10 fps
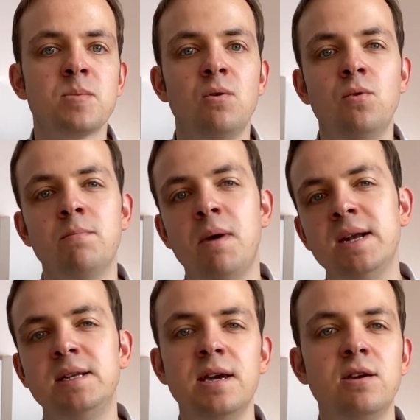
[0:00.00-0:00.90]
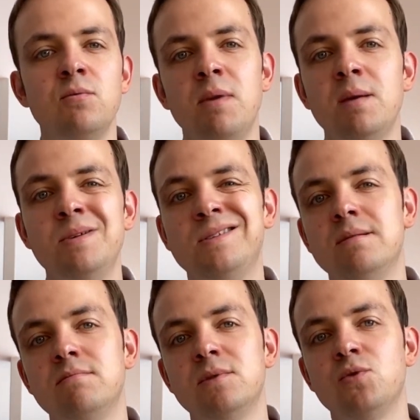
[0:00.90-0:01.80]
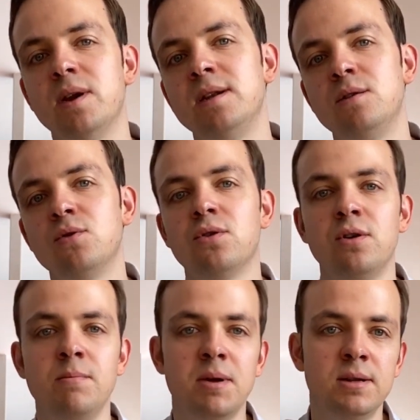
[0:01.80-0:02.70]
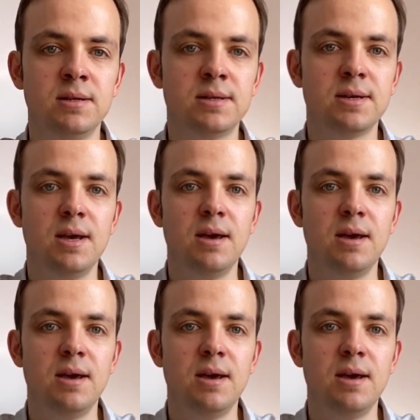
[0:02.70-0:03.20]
what might take you maybe 20 to 30 minutes,